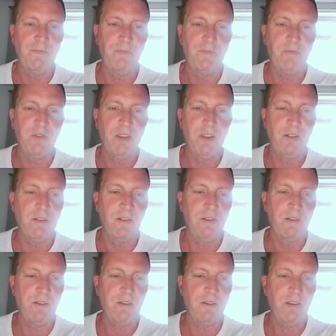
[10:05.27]
this is for the
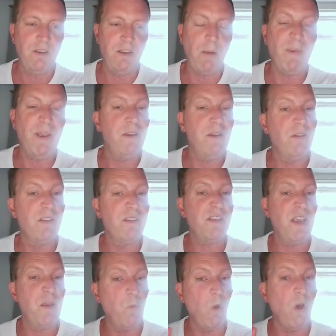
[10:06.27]
most structural. I mean,
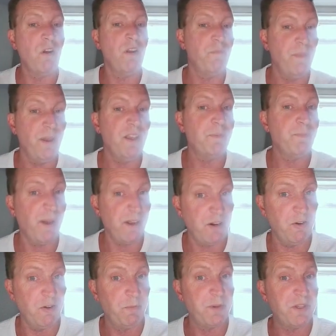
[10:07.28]
scene one of me is bad
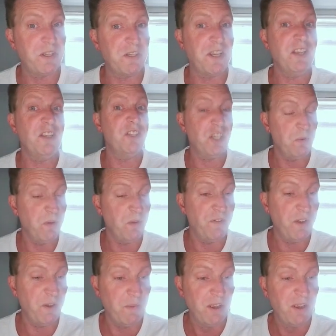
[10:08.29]
enough. To scene two of
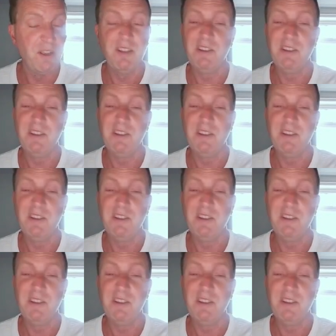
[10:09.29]
them.